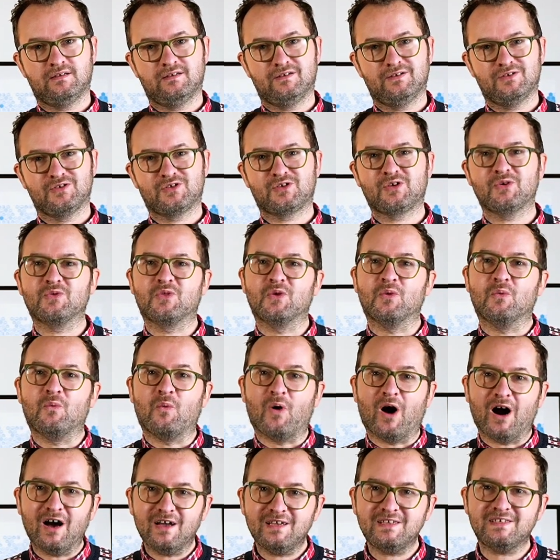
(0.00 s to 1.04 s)
So the
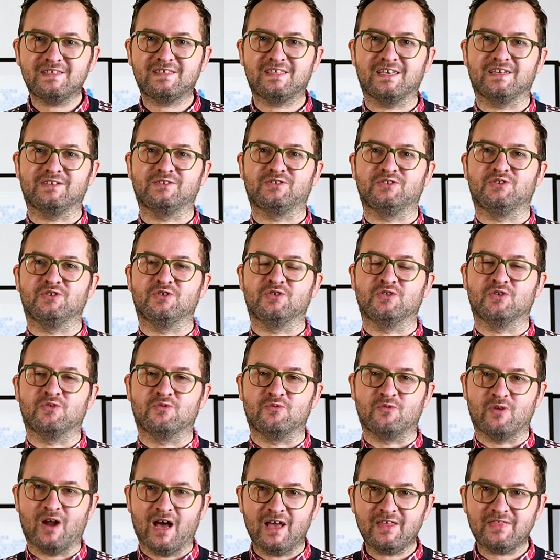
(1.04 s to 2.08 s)
wise thing to do, the
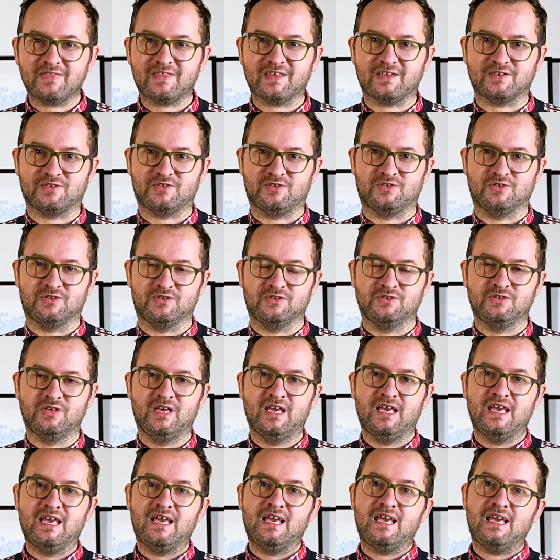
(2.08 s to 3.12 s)
right thing to do,
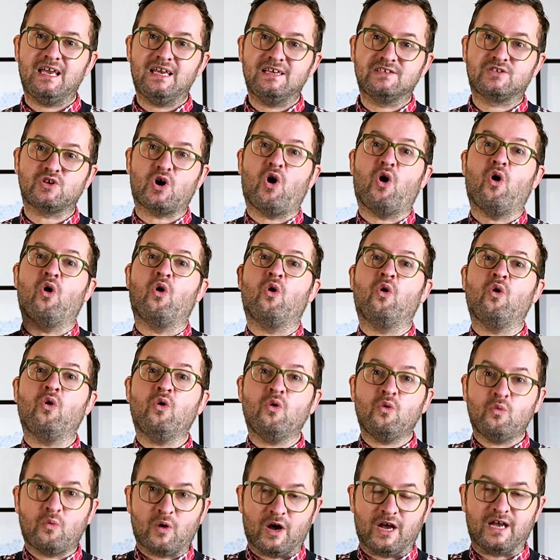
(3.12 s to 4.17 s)
is
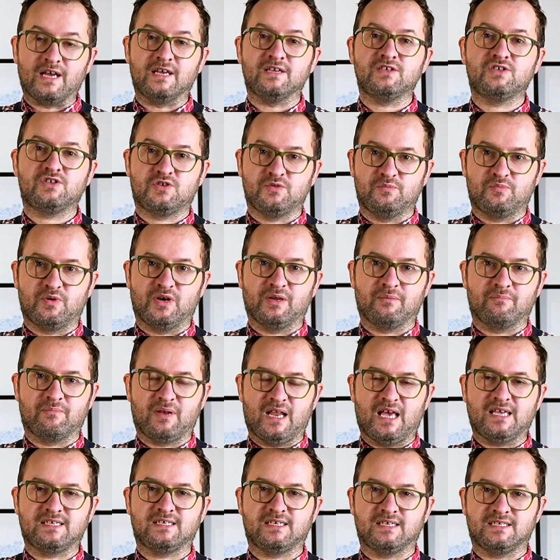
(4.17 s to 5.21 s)
always to bring
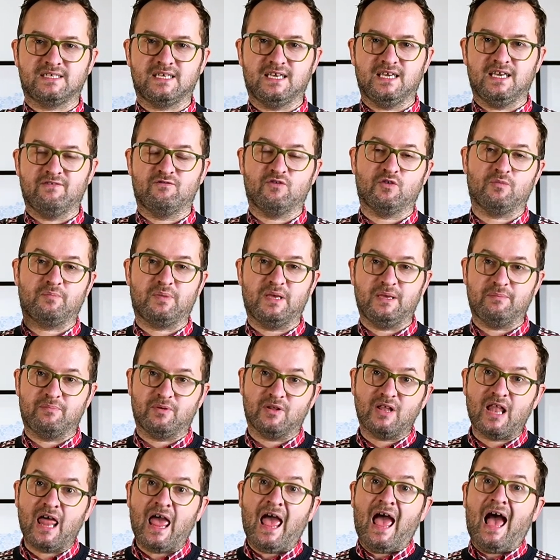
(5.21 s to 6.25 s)
blessing to evil
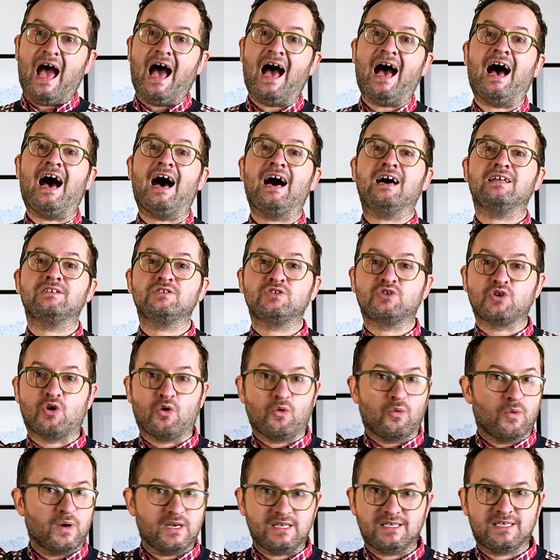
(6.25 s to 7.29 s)
people and
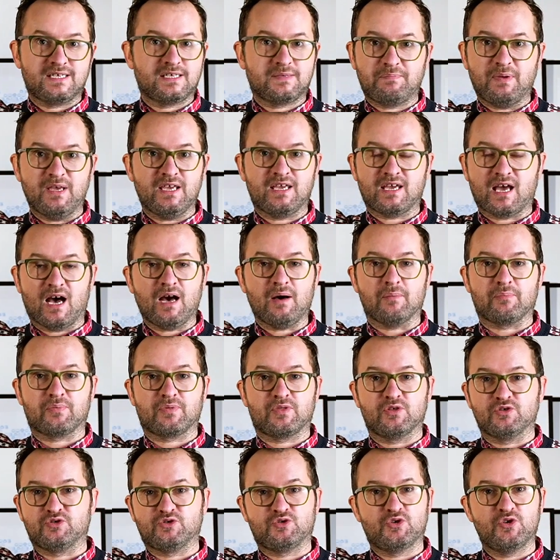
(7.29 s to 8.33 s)
always speak up
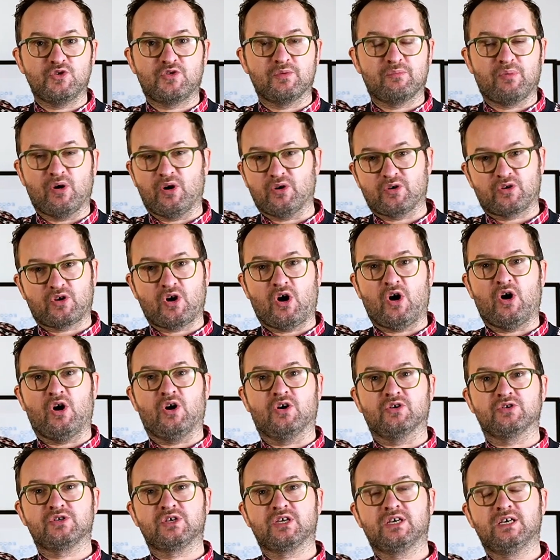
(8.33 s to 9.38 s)
the truth about
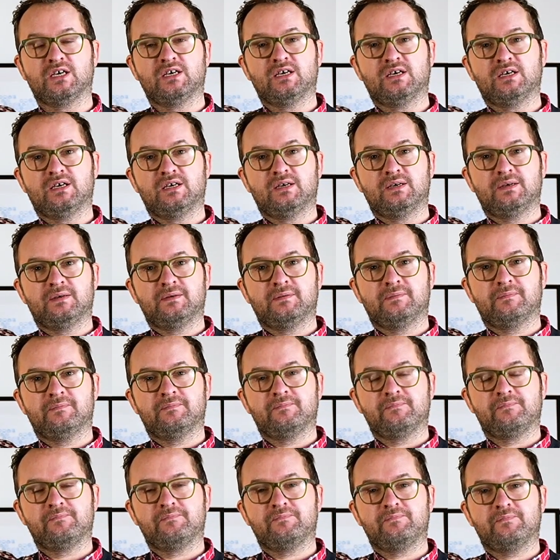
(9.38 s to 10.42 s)
God,
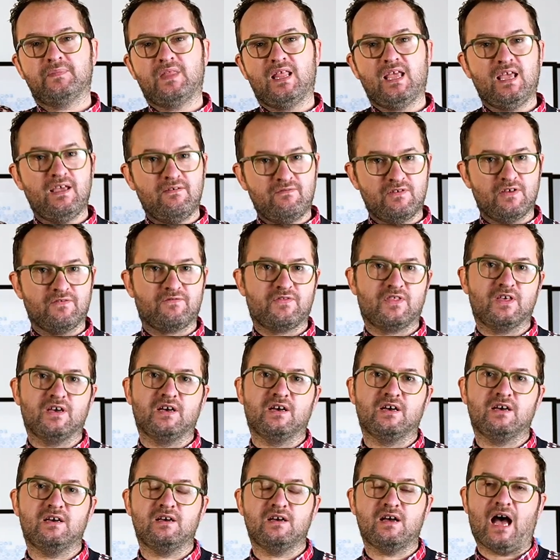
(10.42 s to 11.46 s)
even if
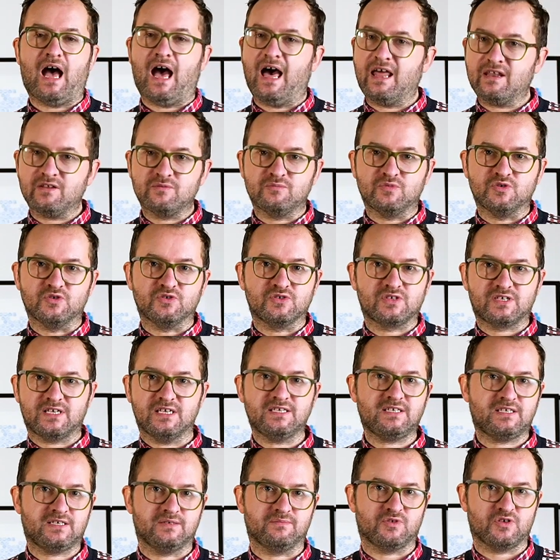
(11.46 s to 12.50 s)
the animal
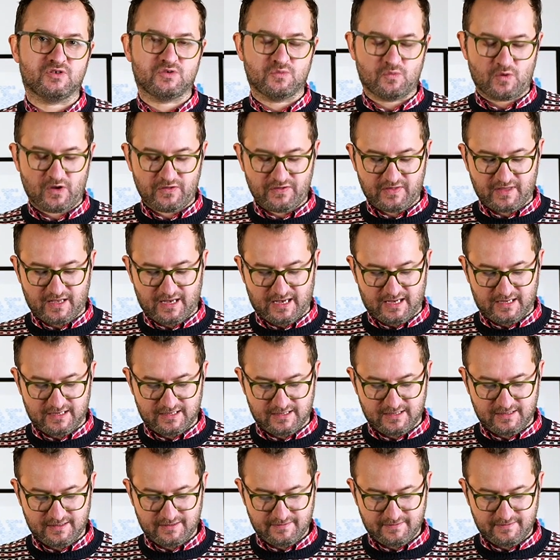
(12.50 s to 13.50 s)
system doesn't want that.